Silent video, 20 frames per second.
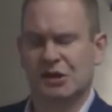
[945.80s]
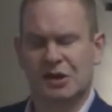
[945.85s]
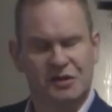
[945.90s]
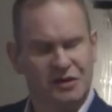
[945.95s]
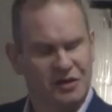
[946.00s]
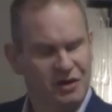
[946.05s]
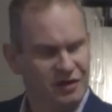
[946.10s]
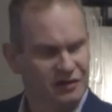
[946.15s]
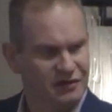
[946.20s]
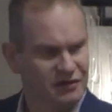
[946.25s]
No,
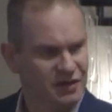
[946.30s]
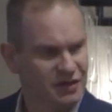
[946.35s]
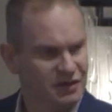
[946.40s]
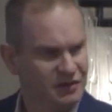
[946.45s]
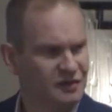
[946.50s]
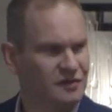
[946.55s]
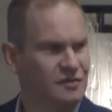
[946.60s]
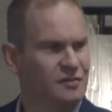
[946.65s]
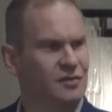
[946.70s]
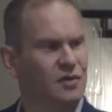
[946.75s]
you can't see it.
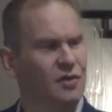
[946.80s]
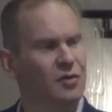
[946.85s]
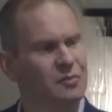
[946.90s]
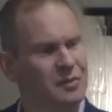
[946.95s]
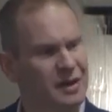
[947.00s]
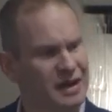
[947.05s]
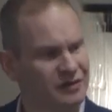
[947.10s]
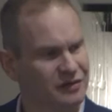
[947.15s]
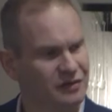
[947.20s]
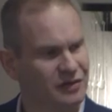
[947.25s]
Actually, we've gone
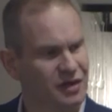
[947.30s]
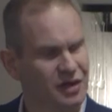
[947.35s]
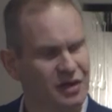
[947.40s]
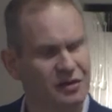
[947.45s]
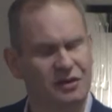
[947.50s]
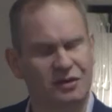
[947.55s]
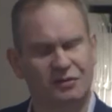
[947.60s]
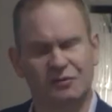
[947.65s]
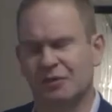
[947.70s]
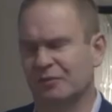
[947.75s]
back to the
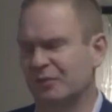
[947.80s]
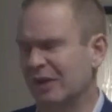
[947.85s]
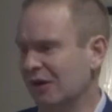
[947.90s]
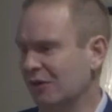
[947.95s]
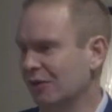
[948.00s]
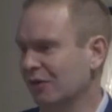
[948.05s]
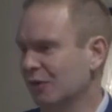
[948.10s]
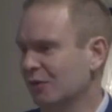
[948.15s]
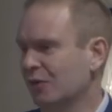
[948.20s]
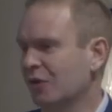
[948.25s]
coding. We're
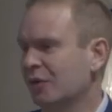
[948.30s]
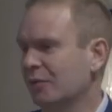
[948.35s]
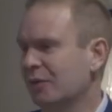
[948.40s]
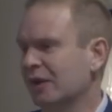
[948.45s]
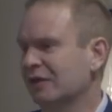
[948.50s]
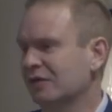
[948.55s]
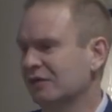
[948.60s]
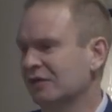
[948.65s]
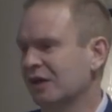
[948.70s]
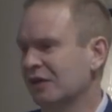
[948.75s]
back on the
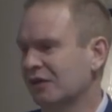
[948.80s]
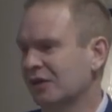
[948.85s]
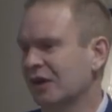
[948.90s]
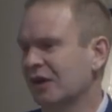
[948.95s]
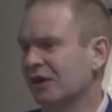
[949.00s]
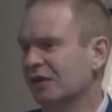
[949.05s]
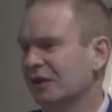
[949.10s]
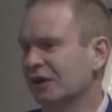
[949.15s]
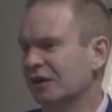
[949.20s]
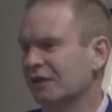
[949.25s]
workbench now
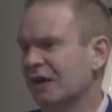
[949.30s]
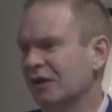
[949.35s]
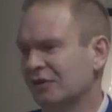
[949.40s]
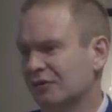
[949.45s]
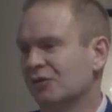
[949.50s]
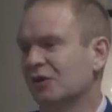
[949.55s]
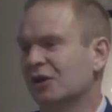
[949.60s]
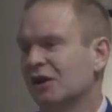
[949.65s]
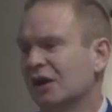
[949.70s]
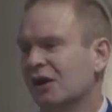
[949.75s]
coding, and
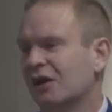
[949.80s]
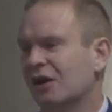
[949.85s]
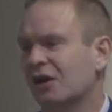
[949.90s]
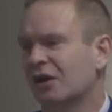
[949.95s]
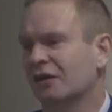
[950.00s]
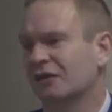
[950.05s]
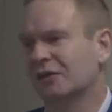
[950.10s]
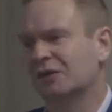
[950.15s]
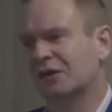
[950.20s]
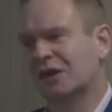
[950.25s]
that's really
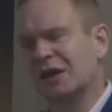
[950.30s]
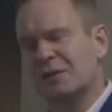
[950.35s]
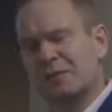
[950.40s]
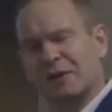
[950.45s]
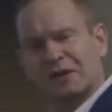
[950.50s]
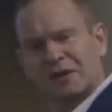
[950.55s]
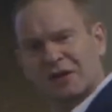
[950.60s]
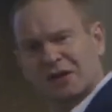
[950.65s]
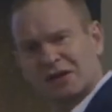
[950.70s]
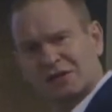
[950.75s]
hard. So
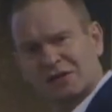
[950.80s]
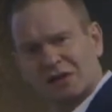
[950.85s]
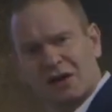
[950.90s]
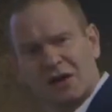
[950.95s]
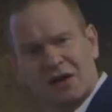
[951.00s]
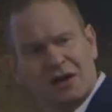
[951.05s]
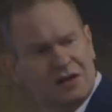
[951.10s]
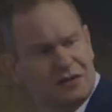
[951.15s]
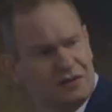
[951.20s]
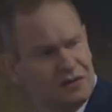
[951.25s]
keeping these
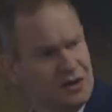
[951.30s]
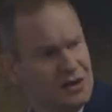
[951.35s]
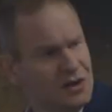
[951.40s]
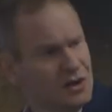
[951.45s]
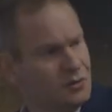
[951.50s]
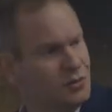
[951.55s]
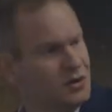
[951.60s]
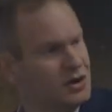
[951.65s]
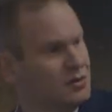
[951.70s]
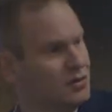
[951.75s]
guys,
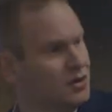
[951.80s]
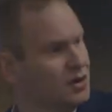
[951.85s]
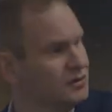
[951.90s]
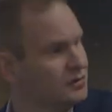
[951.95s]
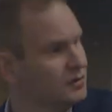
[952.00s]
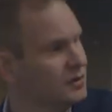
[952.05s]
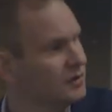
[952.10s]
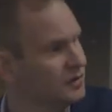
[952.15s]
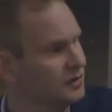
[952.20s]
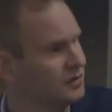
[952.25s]
when you are
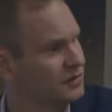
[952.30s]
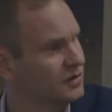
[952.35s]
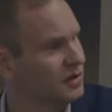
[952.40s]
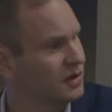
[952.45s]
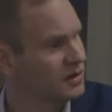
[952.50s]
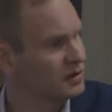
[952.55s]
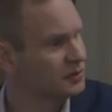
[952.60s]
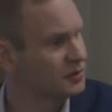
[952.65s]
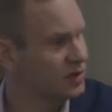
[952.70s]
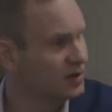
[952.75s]
doing this
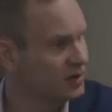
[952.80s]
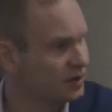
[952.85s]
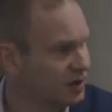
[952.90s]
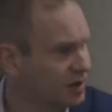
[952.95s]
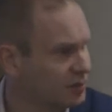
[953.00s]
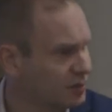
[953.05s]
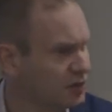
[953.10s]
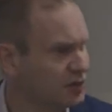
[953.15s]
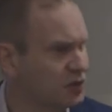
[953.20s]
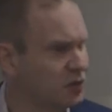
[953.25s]
kind of work,
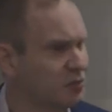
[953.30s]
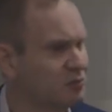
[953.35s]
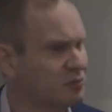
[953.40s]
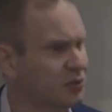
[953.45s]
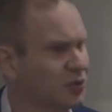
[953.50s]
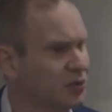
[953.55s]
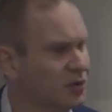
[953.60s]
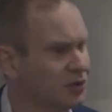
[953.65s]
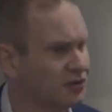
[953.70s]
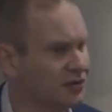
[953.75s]
keeping your
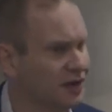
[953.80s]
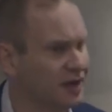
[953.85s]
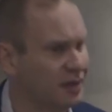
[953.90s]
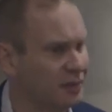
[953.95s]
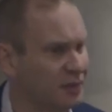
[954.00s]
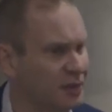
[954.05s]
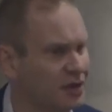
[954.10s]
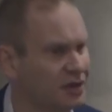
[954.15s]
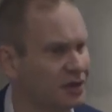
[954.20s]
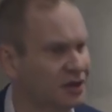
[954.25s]
boards
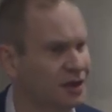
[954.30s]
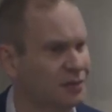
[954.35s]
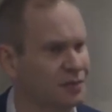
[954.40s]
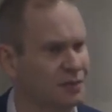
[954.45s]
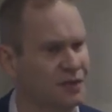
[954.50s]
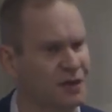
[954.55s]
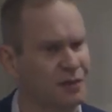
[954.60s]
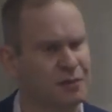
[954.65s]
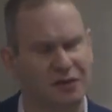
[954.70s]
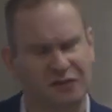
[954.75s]
happy and
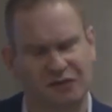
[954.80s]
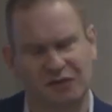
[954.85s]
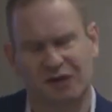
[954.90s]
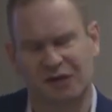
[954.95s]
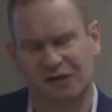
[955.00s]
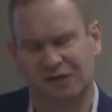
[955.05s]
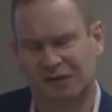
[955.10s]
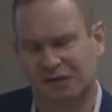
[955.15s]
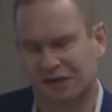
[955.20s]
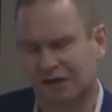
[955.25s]
keeping them
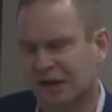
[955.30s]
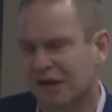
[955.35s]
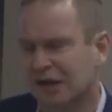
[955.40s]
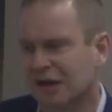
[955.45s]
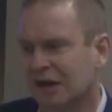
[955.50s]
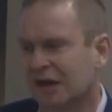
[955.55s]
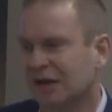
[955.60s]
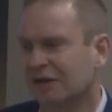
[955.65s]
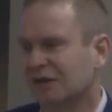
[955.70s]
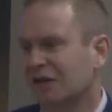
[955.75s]
excited
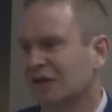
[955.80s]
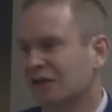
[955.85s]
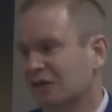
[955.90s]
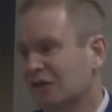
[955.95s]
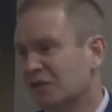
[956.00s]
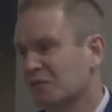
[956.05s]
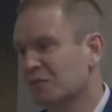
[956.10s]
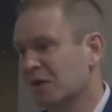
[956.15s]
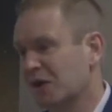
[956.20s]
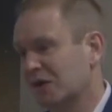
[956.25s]
is
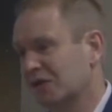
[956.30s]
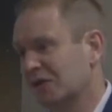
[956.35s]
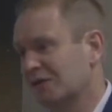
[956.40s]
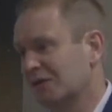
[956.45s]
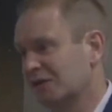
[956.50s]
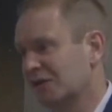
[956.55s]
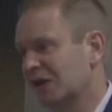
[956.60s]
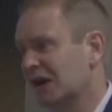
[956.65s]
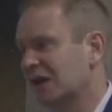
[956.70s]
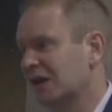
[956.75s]
as much of
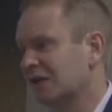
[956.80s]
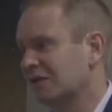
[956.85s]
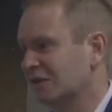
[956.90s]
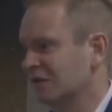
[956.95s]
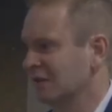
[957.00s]
a challenge.